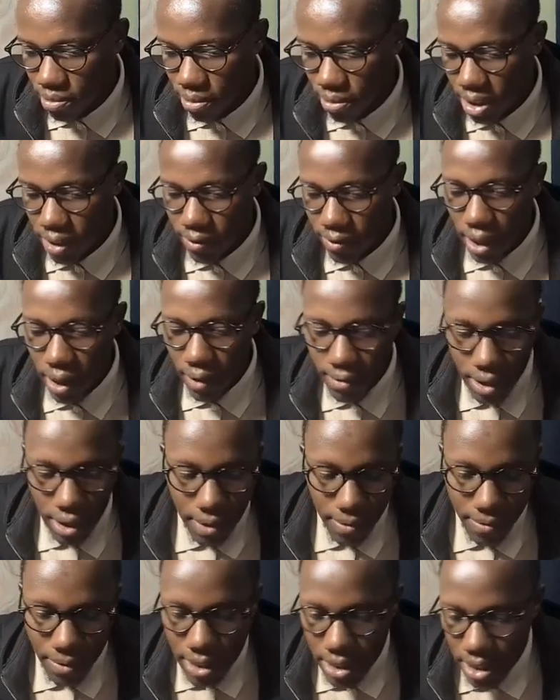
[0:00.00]
But after
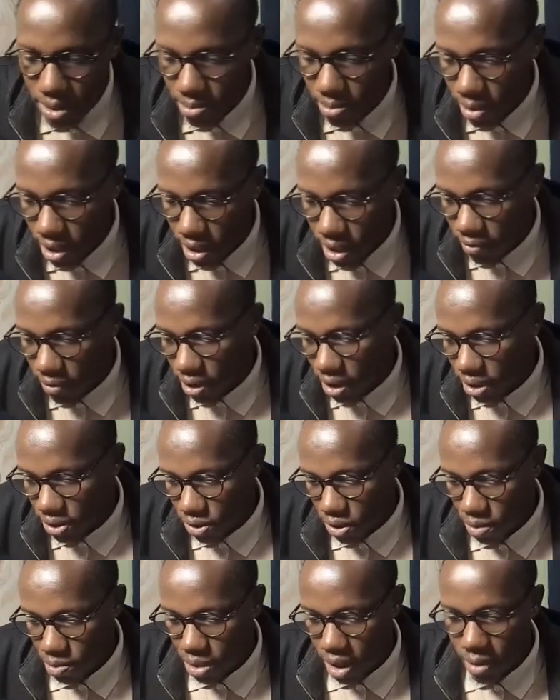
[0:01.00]
the first build, everything
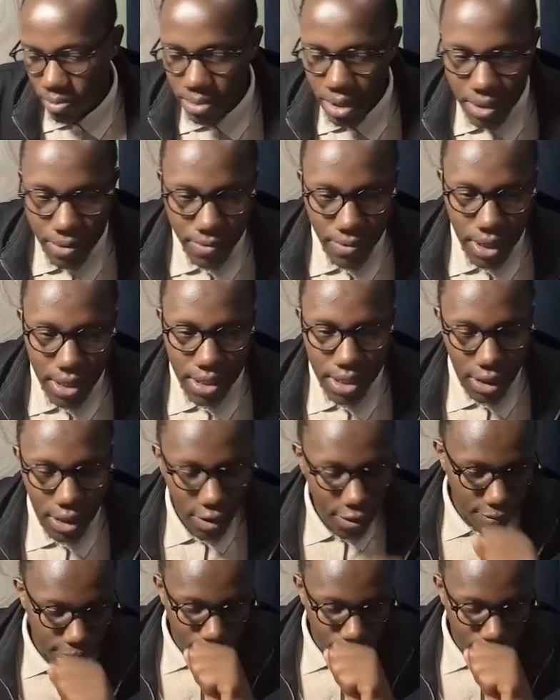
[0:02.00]
should be a bit faster.